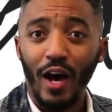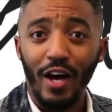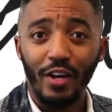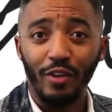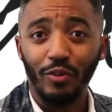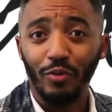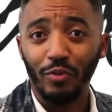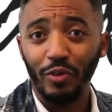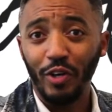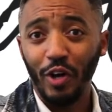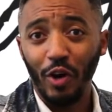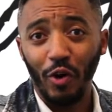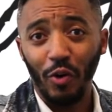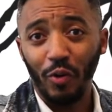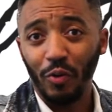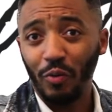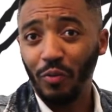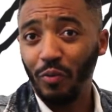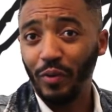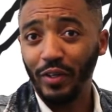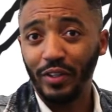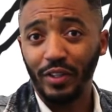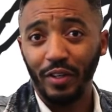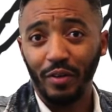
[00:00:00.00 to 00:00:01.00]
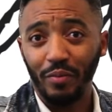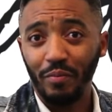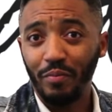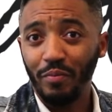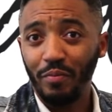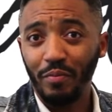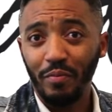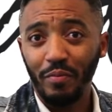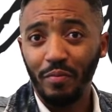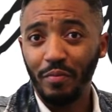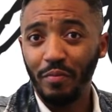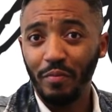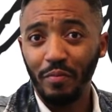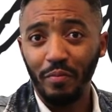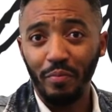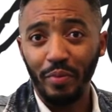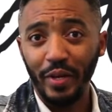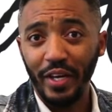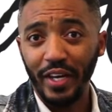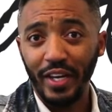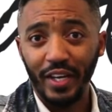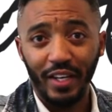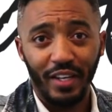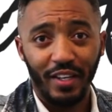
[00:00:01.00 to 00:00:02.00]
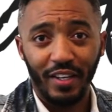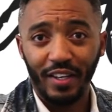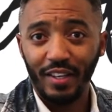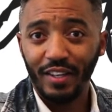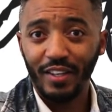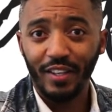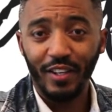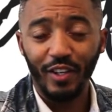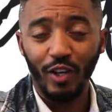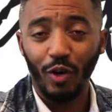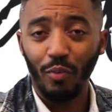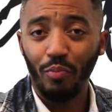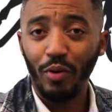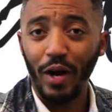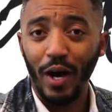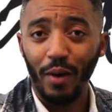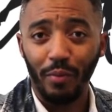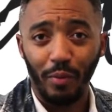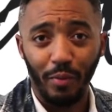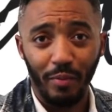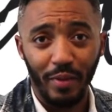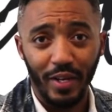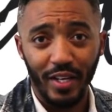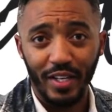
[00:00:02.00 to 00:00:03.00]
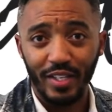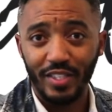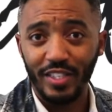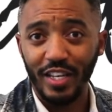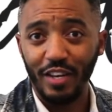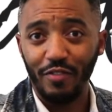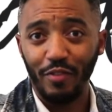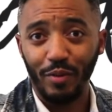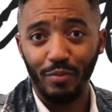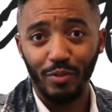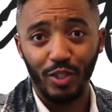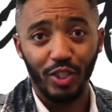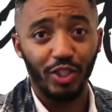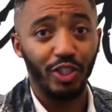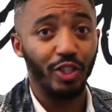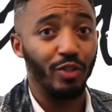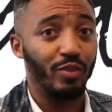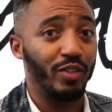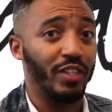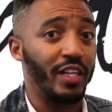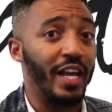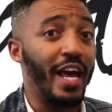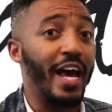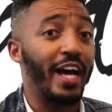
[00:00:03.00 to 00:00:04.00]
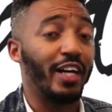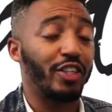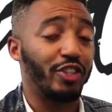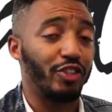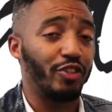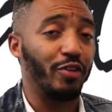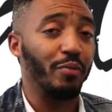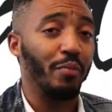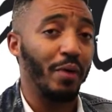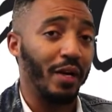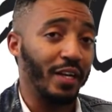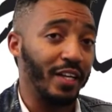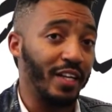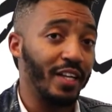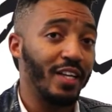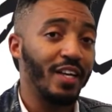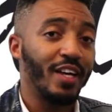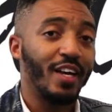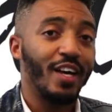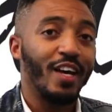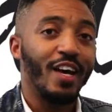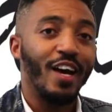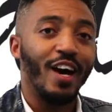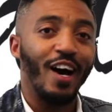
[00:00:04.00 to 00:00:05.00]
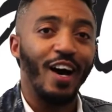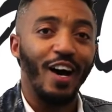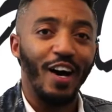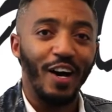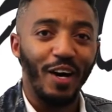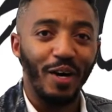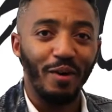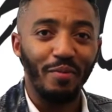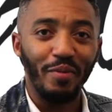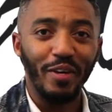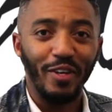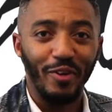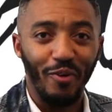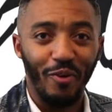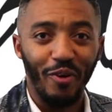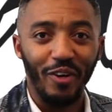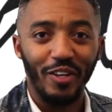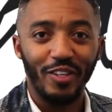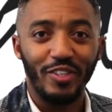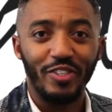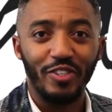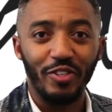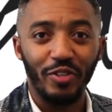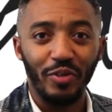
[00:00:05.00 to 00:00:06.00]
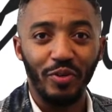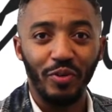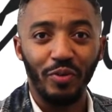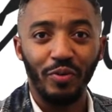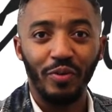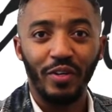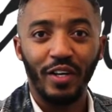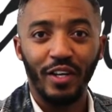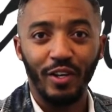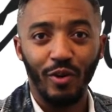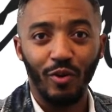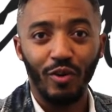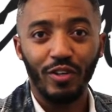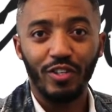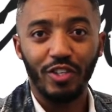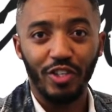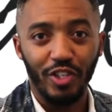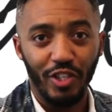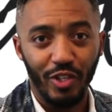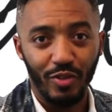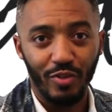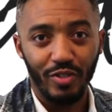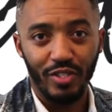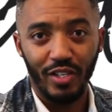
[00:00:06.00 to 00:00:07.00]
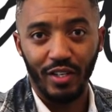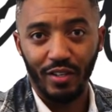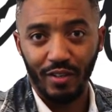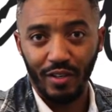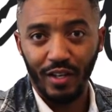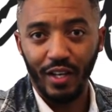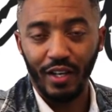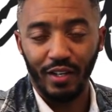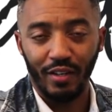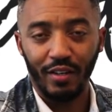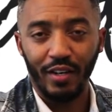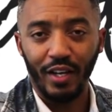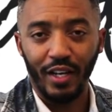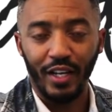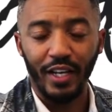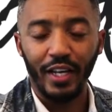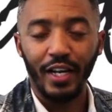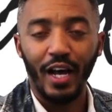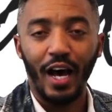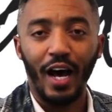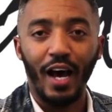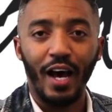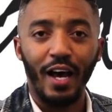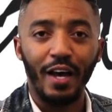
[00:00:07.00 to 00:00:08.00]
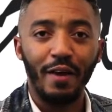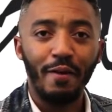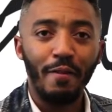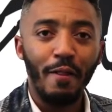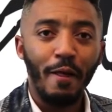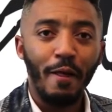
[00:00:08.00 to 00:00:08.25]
I don't know what the big problem is if I'm just using extra money in order to use and get high.